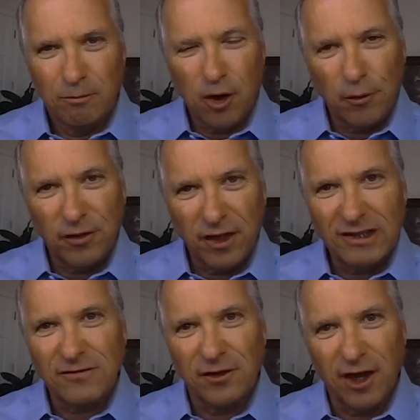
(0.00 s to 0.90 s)
Barbara,
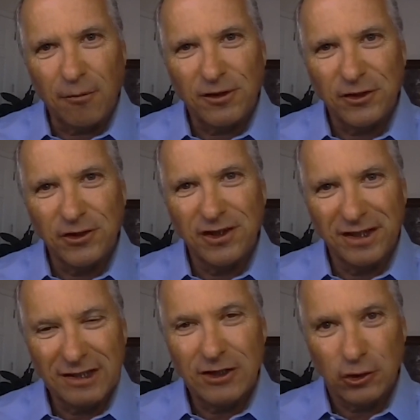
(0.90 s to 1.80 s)
thanks for the
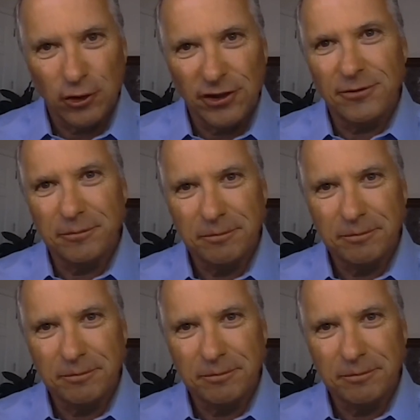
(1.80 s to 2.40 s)
opportunity to join you.